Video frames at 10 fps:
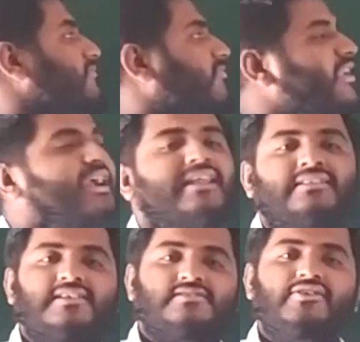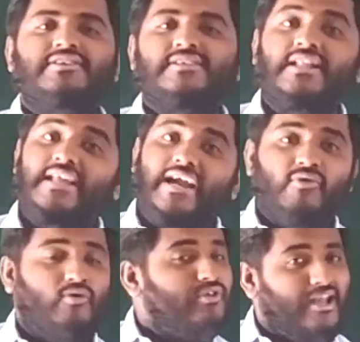are filled in this unit cell, that
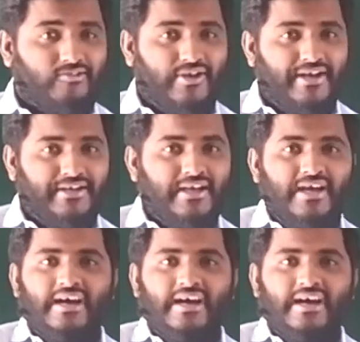we have to calculate.